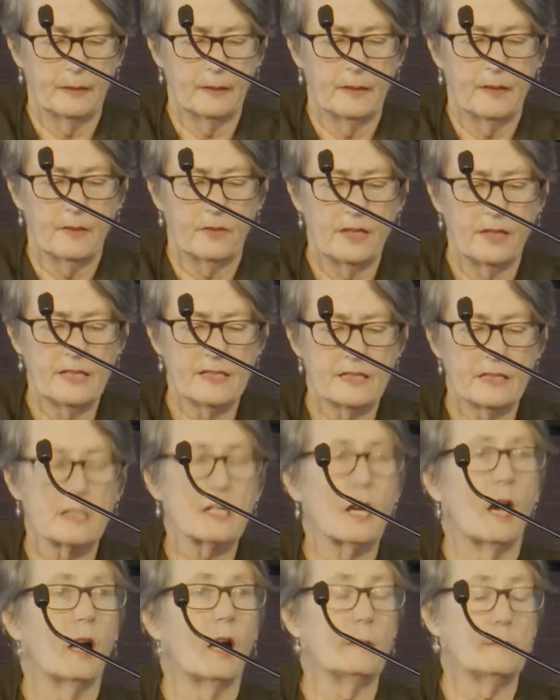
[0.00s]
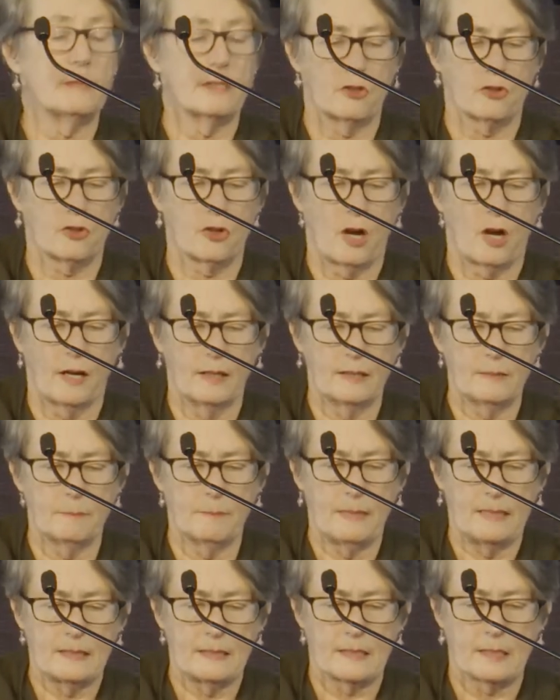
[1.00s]
"These are times that try
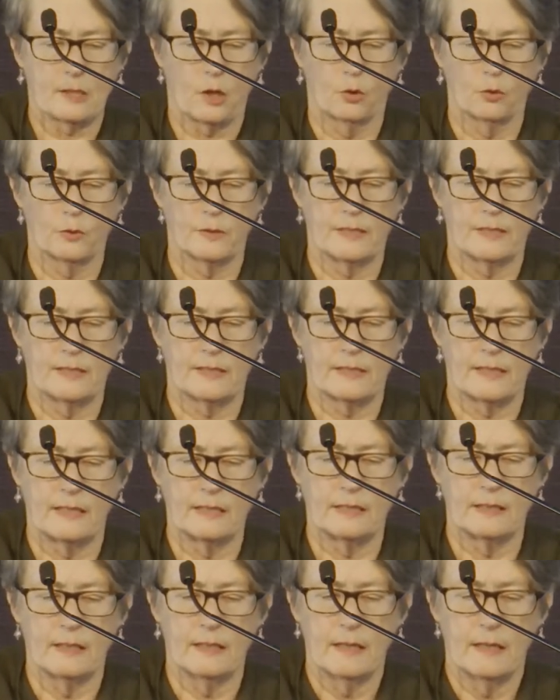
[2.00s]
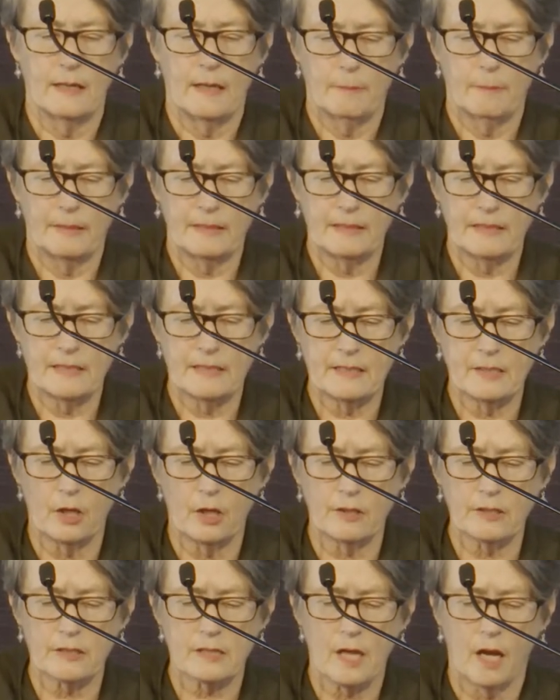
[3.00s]
men's souls," he said, "but it is
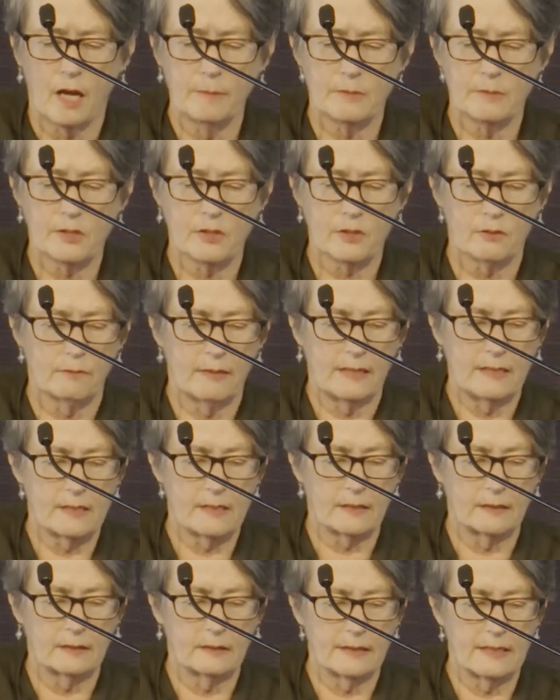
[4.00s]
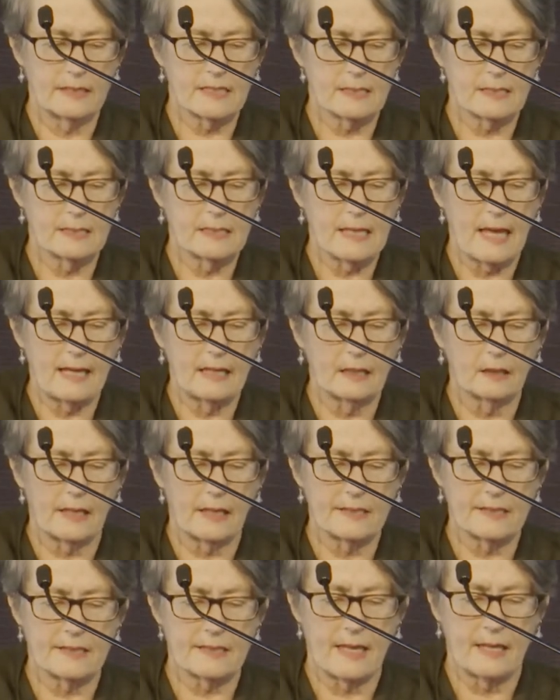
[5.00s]
not a time to surrender. Let us nail
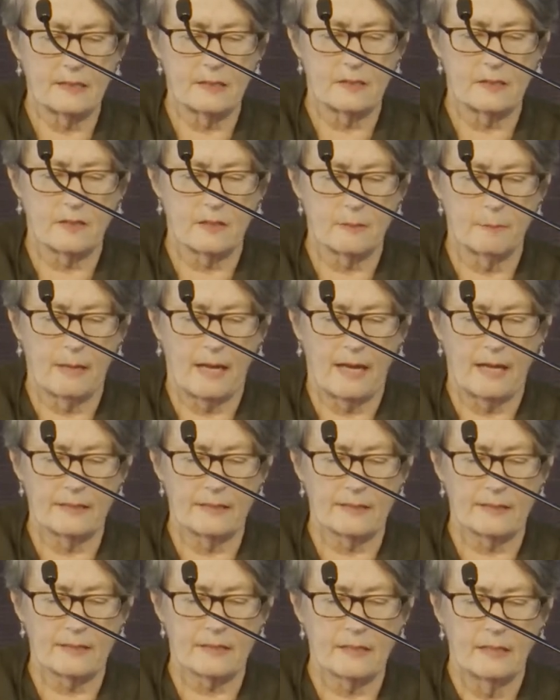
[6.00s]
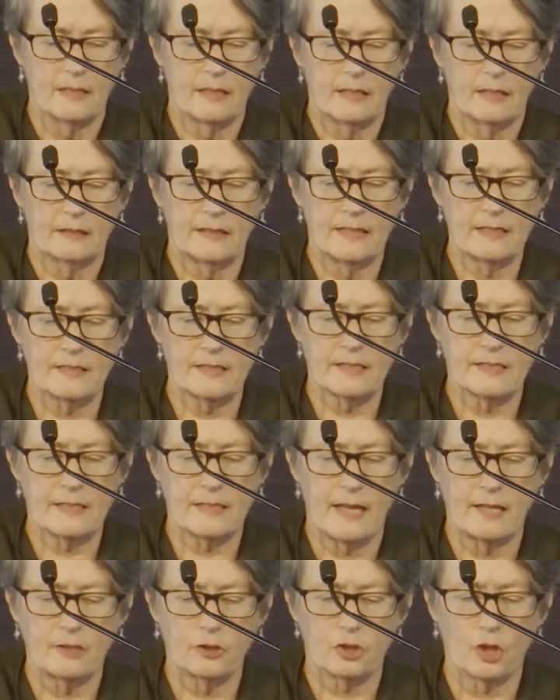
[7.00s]
our standard to the mast. Let us
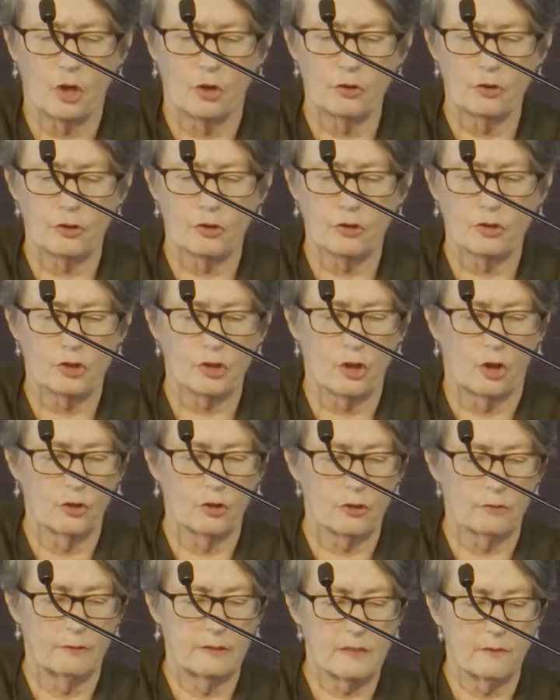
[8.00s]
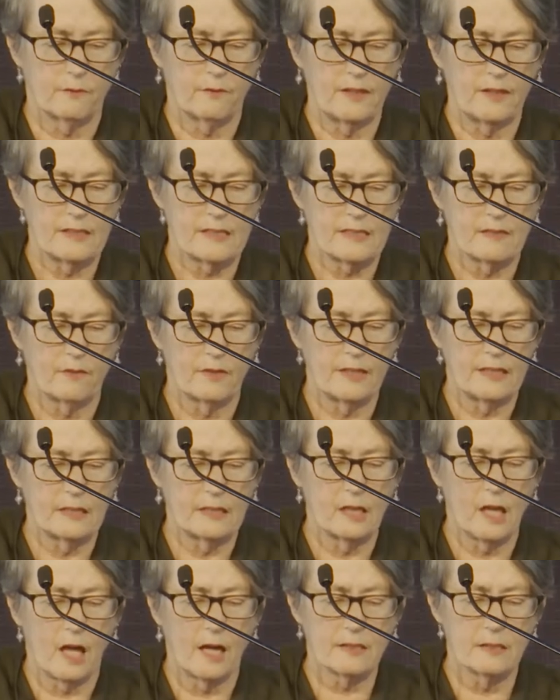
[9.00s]
stand shoulder to shoulder in defence of the
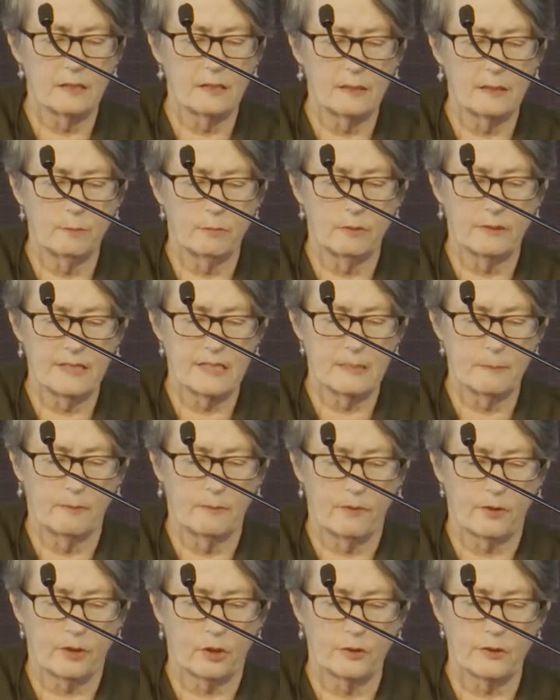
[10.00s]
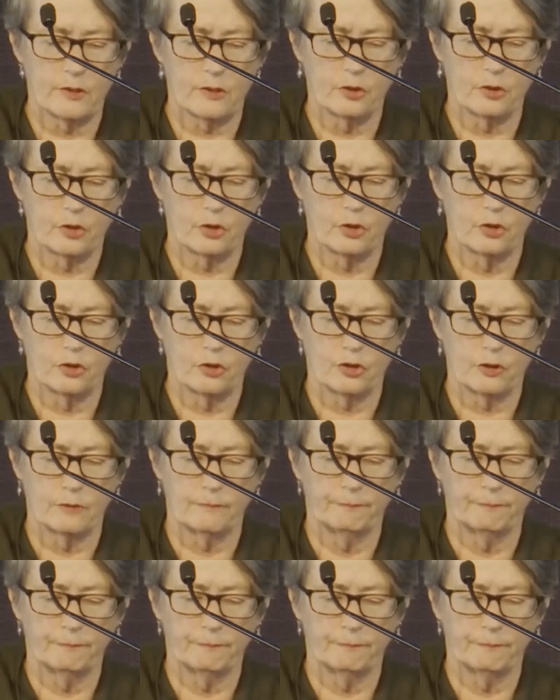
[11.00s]
enlightened liberalism of the Constitution.